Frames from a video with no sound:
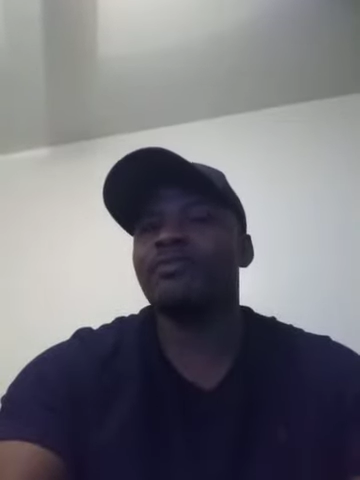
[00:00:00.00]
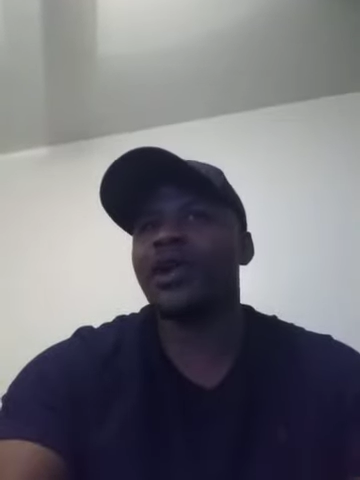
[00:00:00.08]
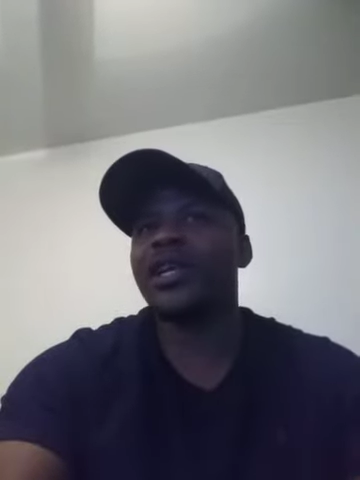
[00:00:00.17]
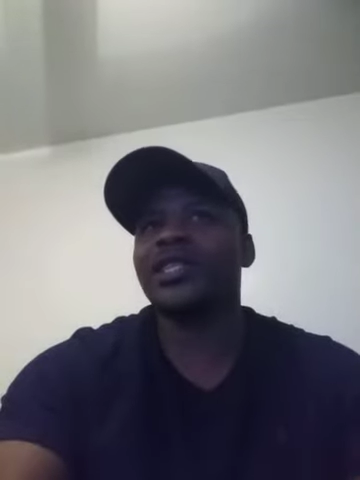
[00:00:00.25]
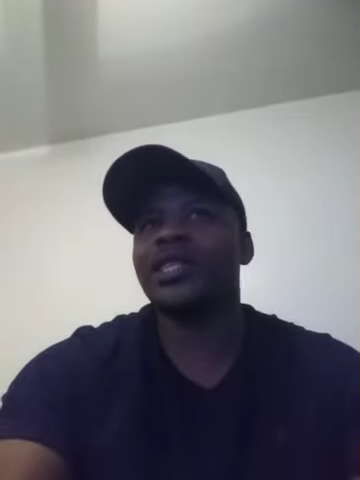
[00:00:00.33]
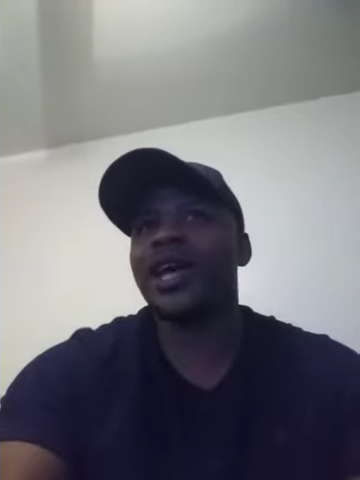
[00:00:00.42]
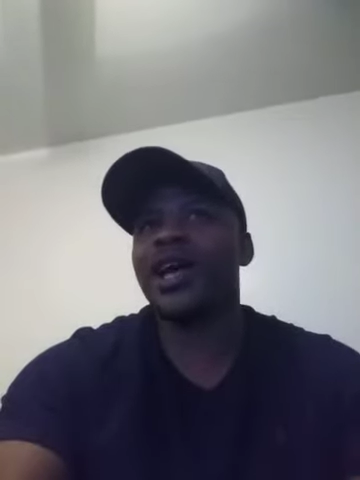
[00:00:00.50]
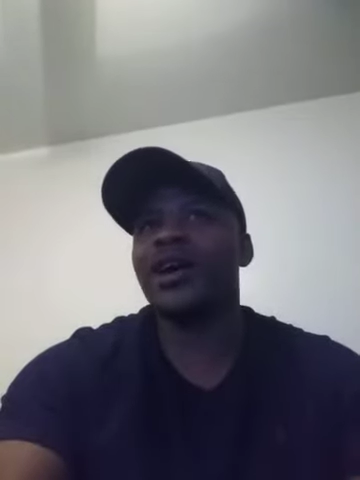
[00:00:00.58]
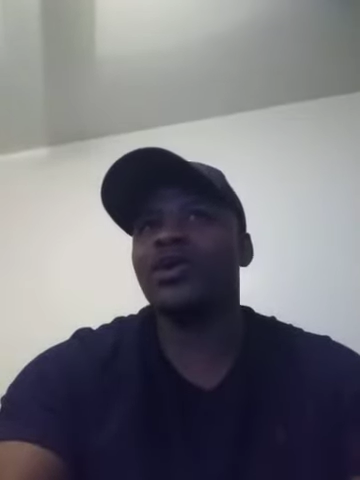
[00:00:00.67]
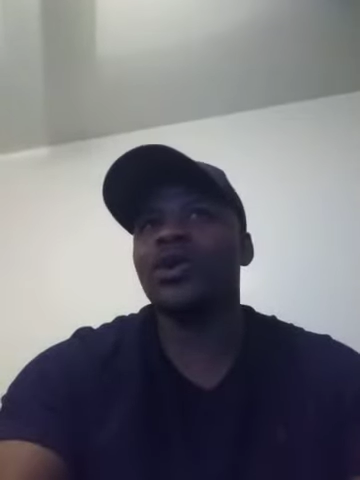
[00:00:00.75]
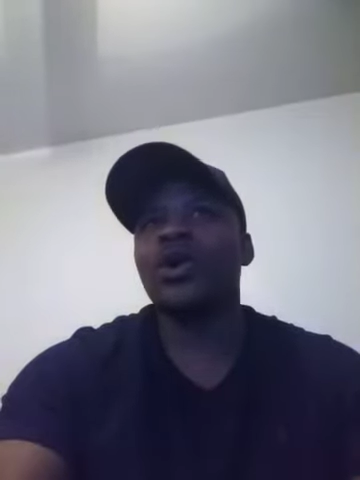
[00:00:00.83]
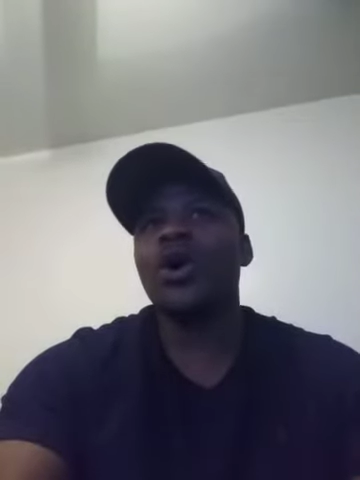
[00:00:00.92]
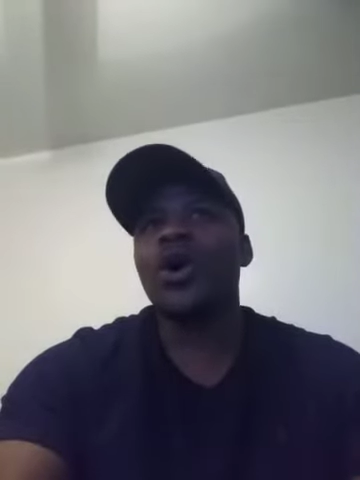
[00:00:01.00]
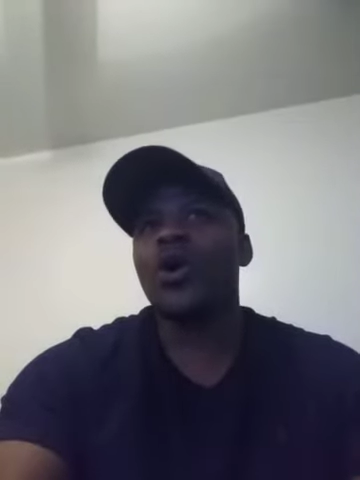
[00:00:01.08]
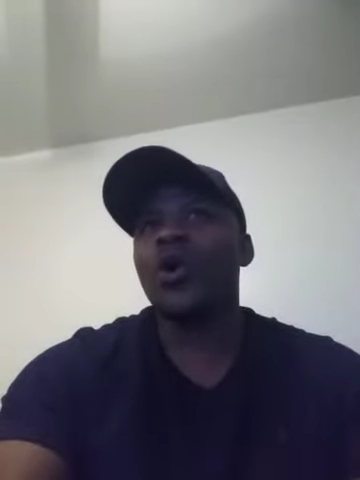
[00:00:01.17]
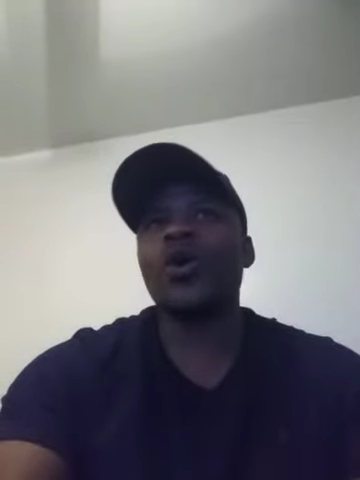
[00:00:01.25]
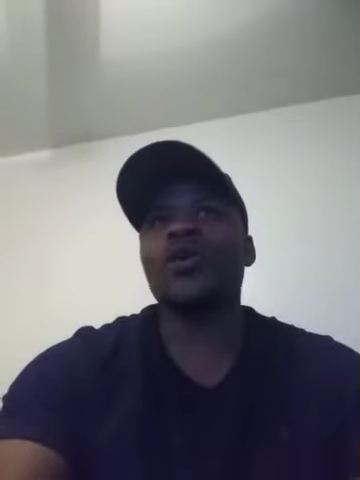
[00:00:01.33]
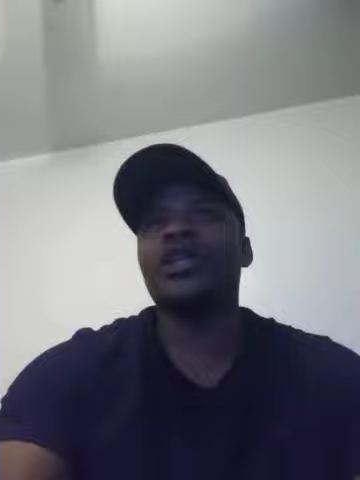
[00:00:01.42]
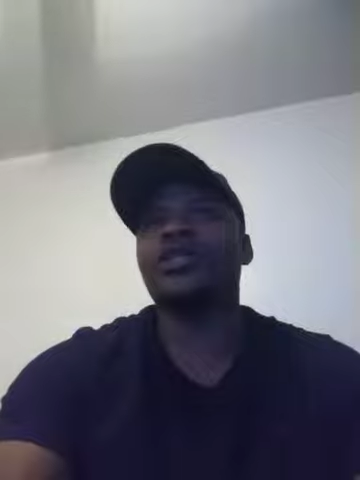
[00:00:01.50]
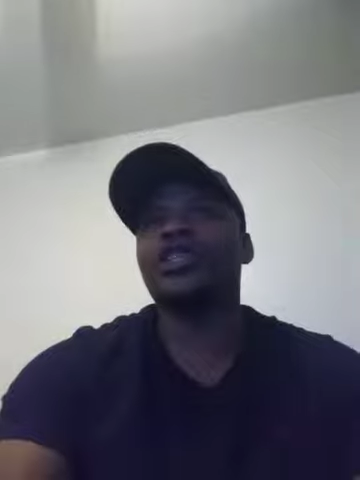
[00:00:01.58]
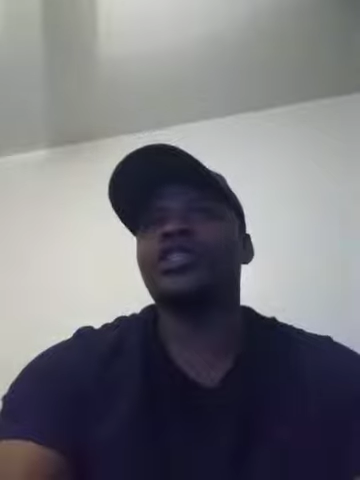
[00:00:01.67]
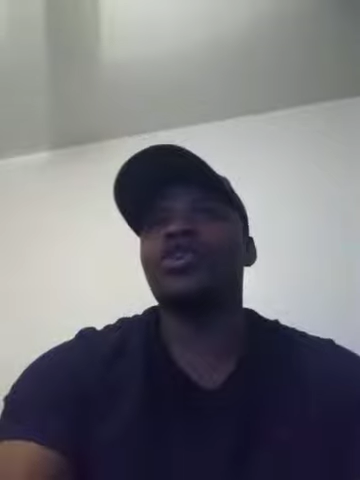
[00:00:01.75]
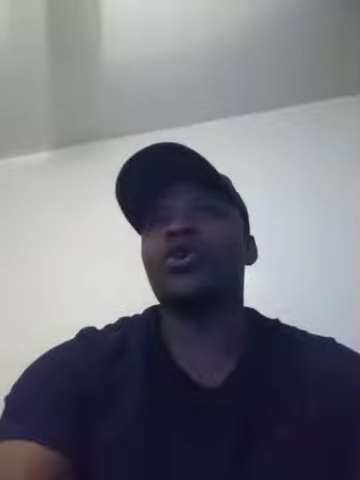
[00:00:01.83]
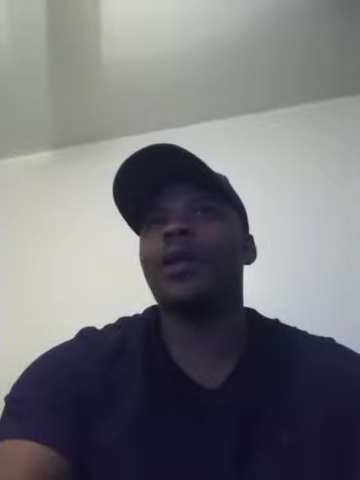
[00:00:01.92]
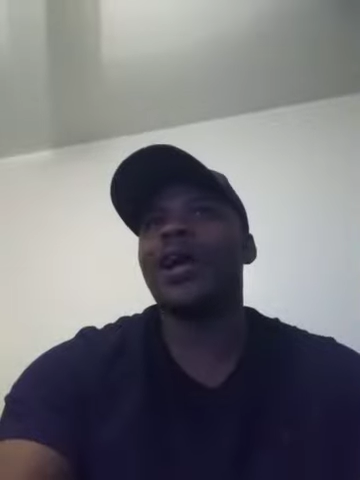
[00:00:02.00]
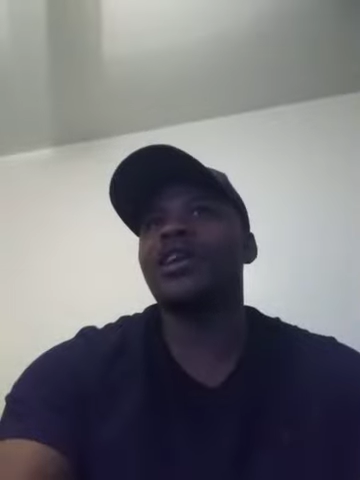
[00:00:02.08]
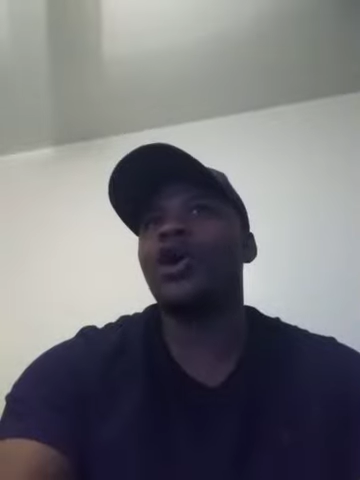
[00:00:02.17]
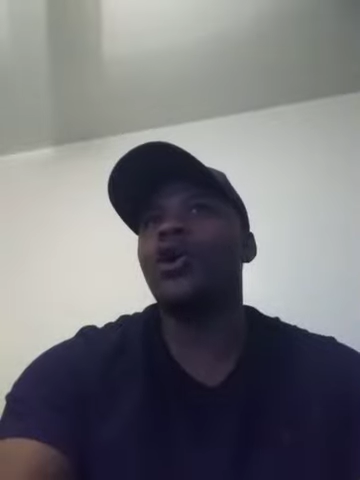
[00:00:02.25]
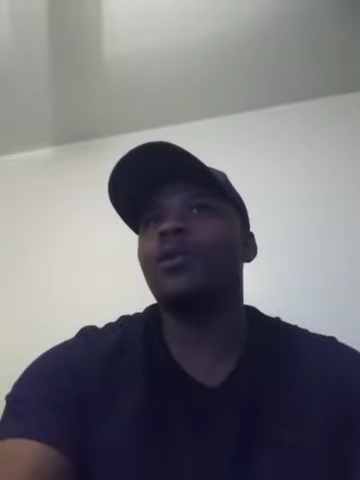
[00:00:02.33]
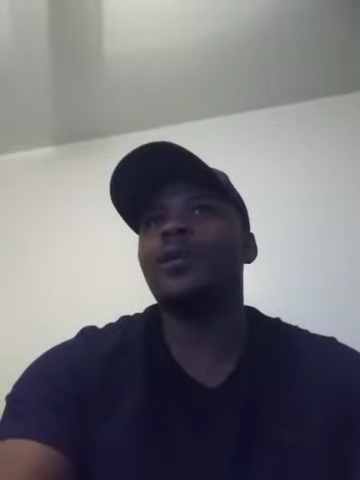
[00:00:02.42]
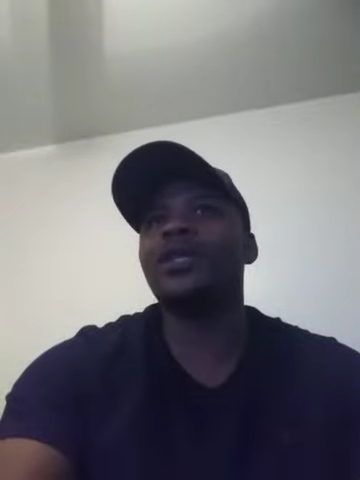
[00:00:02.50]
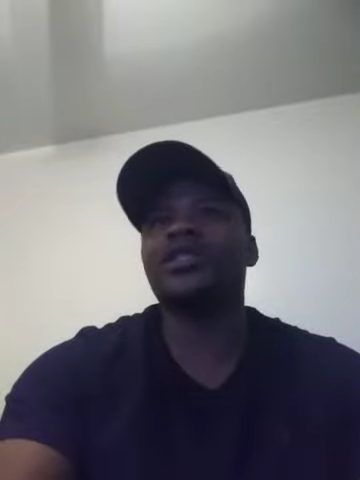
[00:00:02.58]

breaks down or there's just nobody open,